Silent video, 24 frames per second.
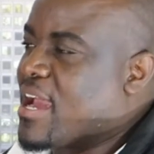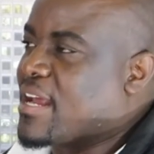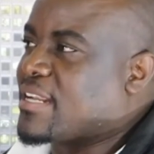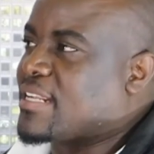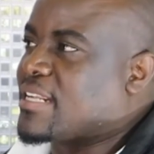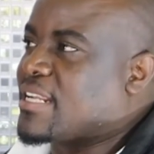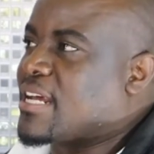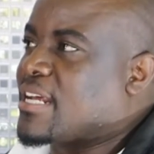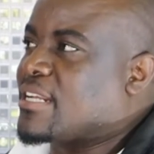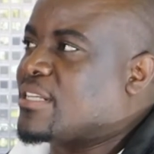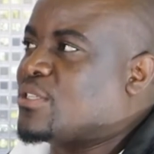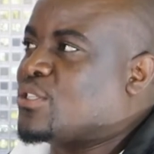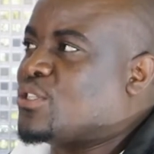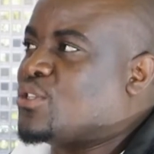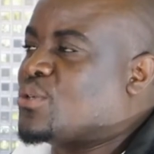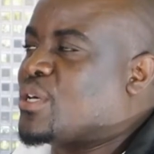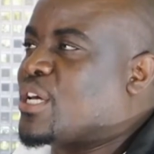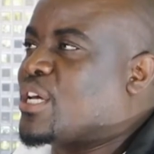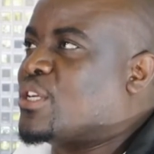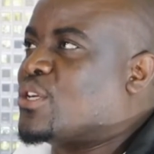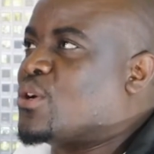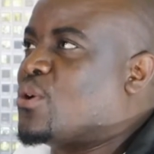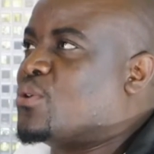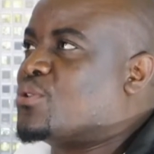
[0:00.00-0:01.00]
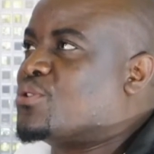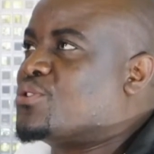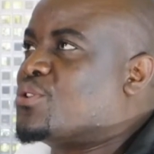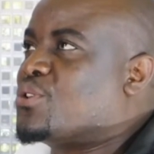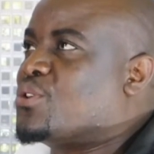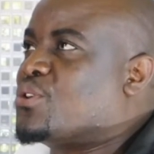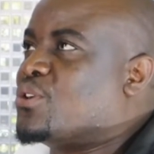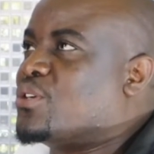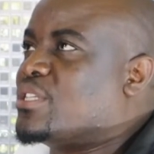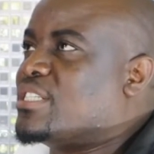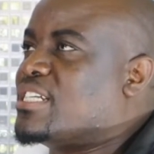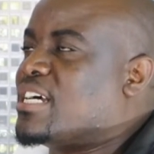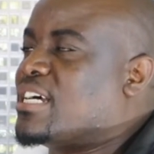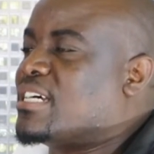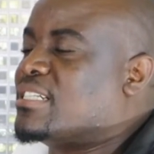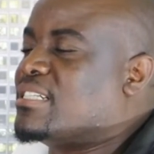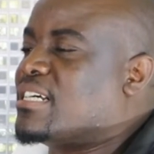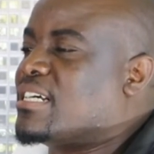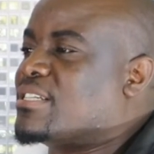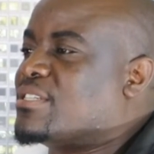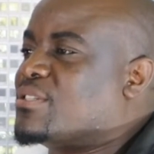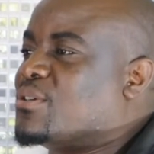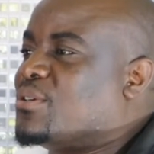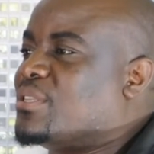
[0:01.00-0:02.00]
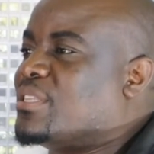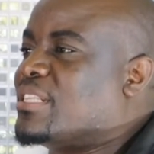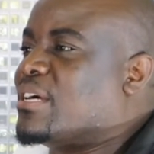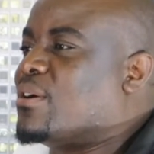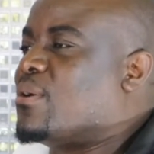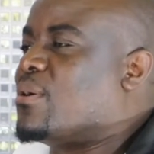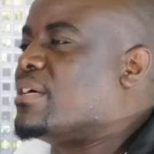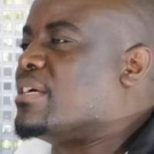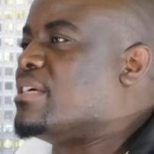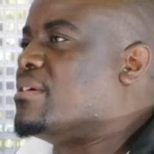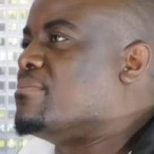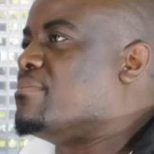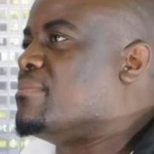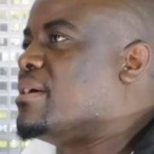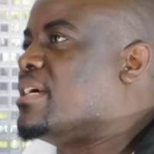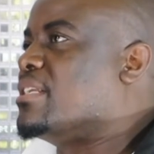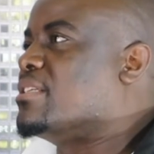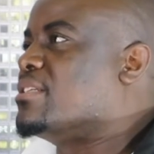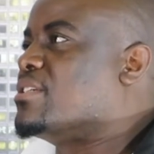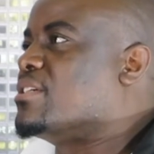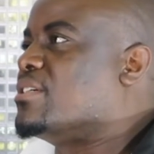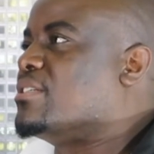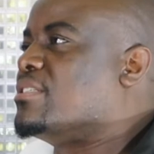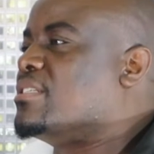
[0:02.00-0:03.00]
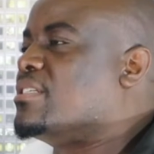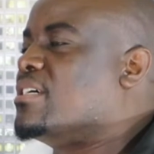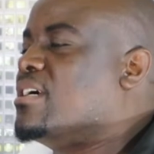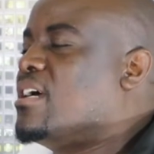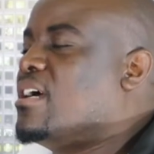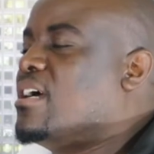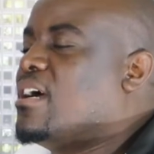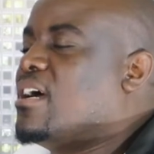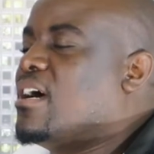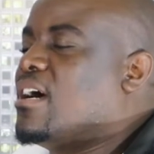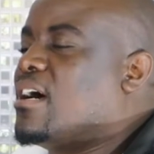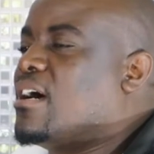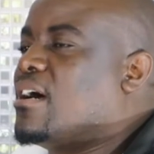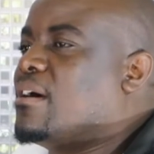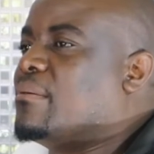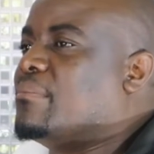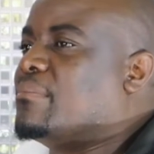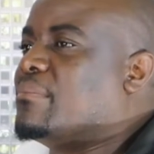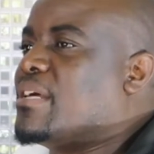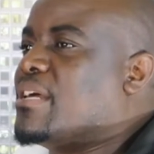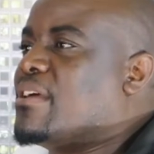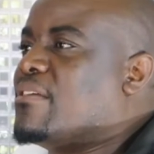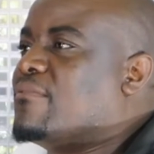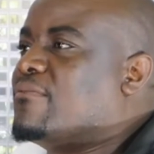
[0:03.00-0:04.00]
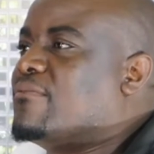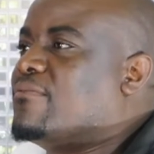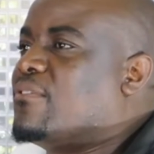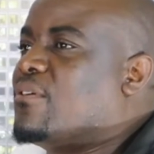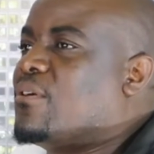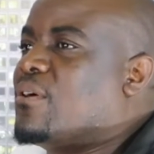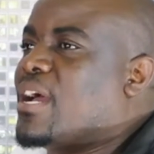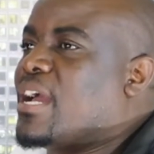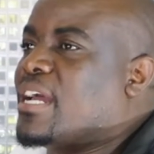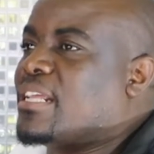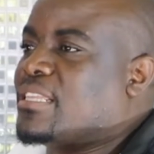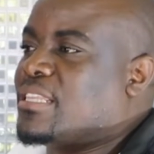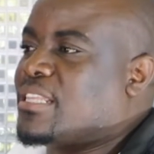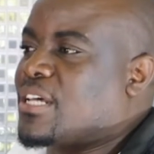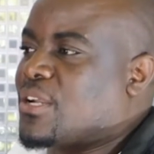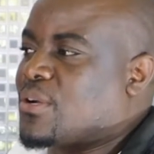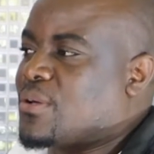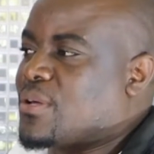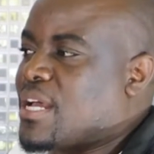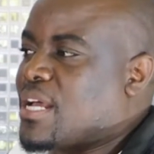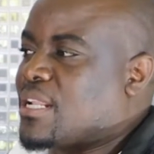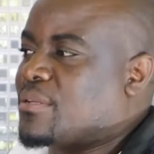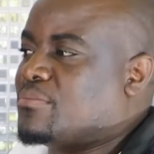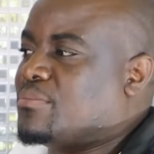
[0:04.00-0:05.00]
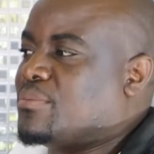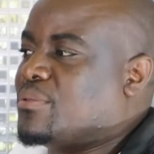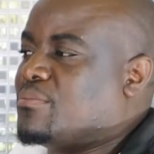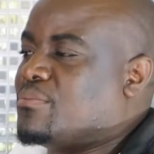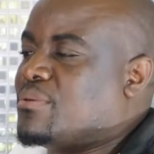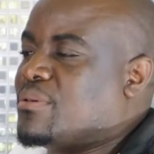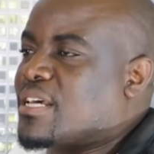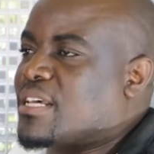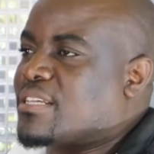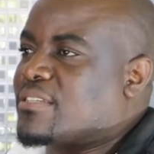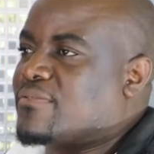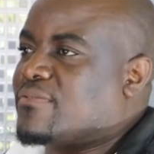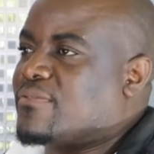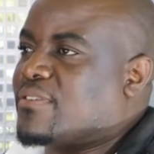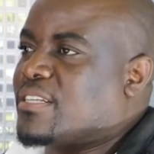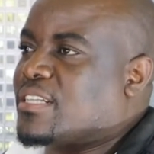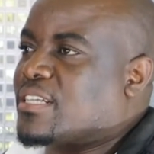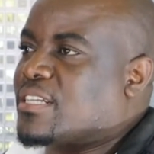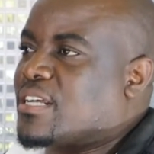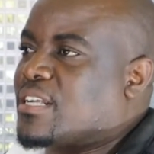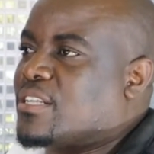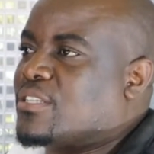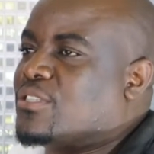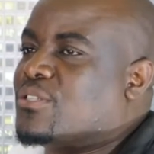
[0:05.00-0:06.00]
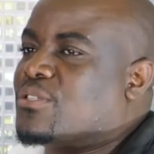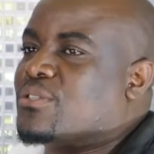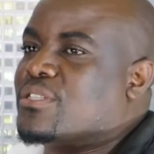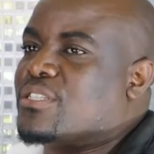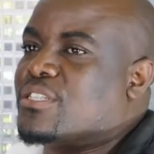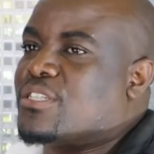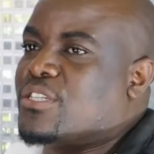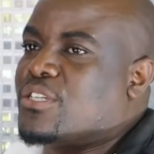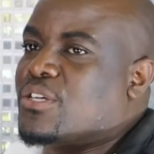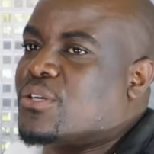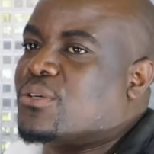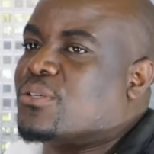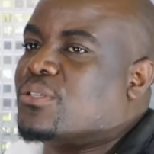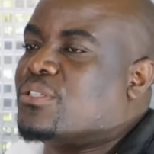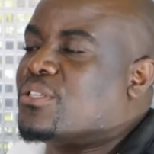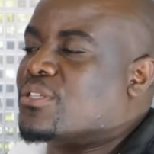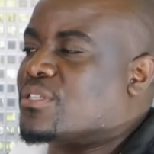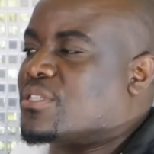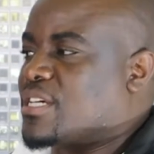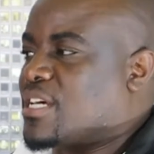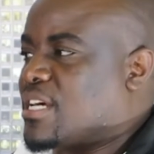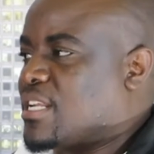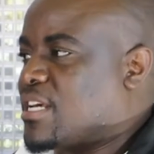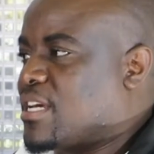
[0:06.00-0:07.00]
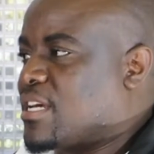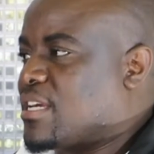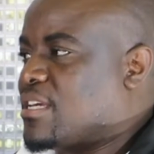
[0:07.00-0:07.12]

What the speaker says: And then you can also contact us on our emails at info@theroyalbbsfuneral.co.za.